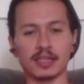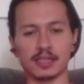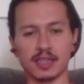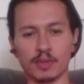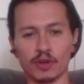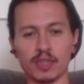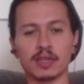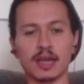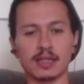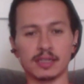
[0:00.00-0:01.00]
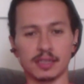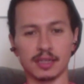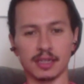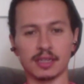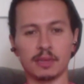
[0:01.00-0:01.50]
as an immigrant and as
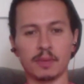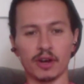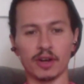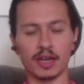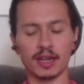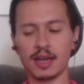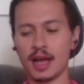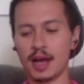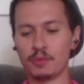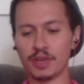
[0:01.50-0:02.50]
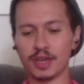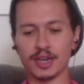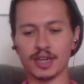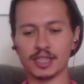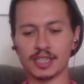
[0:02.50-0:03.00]
an American,
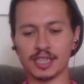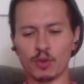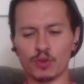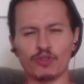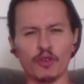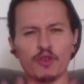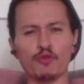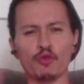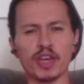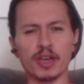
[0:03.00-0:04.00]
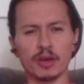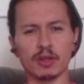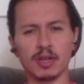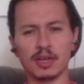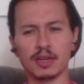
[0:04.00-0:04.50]
because it was very
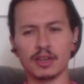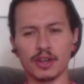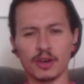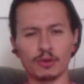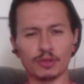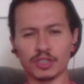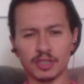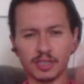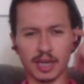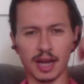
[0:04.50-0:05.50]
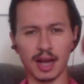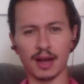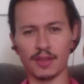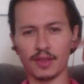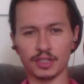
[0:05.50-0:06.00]
real. You know, it was just this
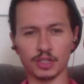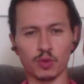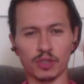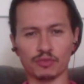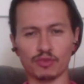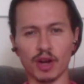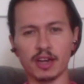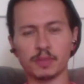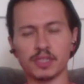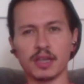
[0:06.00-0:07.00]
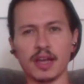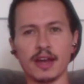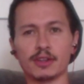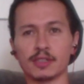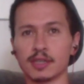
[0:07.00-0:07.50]
guy that just wasn't right
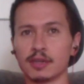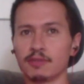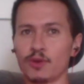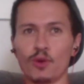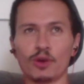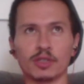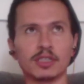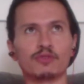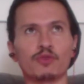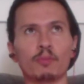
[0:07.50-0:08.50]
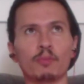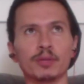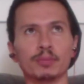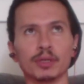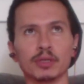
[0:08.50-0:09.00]
upstairs. And of course, he's
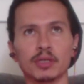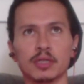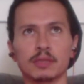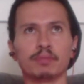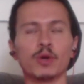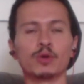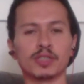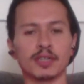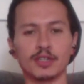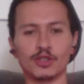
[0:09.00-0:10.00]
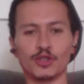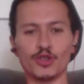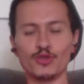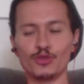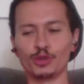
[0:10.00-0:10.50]
formidable. He's imposing. He's
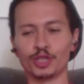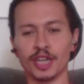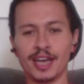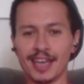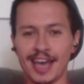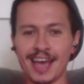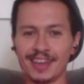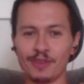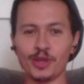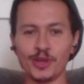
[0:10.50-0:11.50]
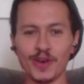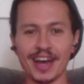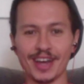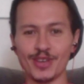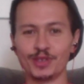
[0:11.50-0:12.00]
huge. And then when you
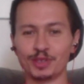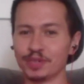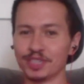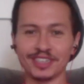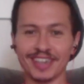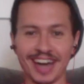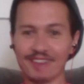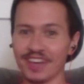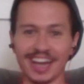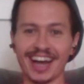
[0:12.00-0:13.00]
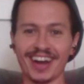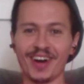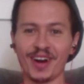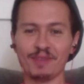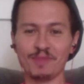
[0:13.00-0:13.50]
add a huge butcher knife, you got a
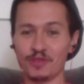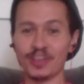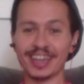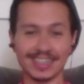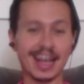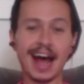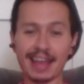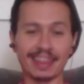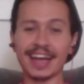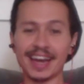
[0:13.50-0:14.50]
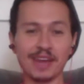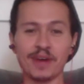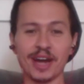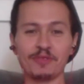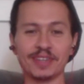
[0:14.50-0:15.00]
horror movie. I think
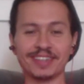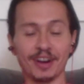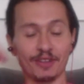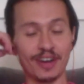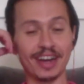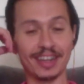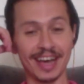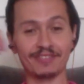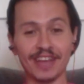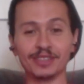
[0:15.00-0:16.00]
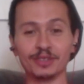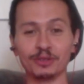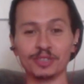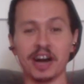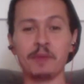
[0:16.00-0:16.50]
anybody would be terrified of that if that
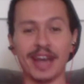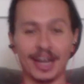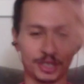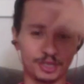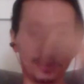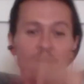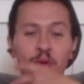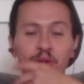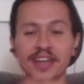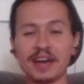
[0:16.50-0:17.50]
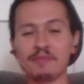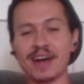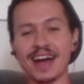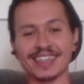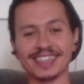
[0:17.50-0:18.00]
dude was coming at you with that
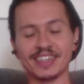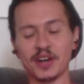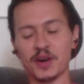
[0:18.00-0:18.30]
mask, you